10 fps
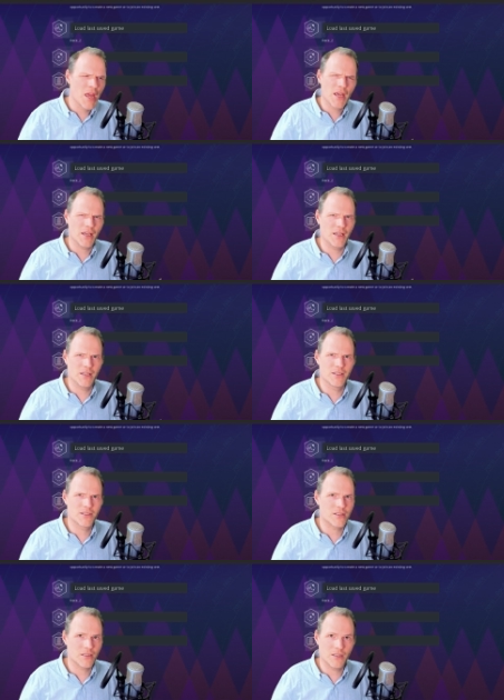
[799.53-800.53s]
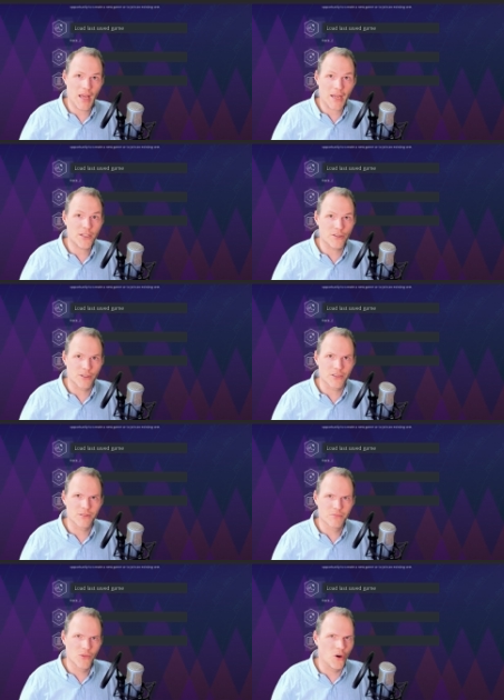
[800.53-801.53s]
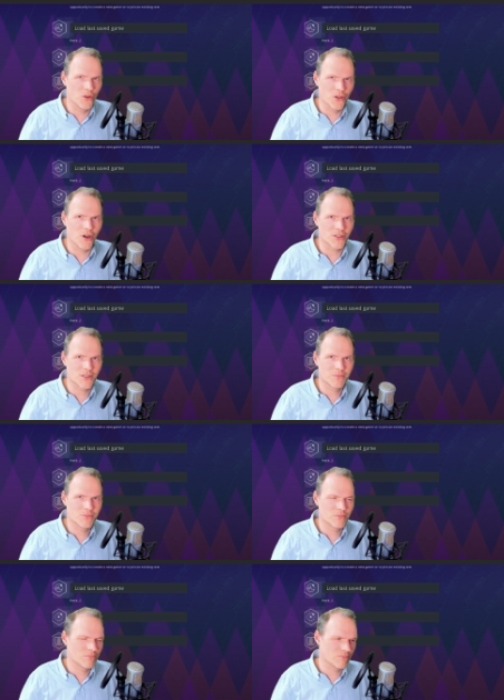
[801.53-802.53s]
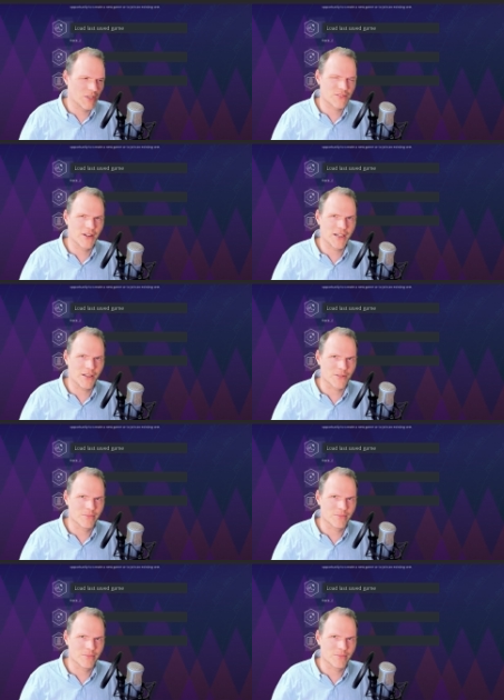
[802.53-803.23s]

is accurate or not. Let's find out.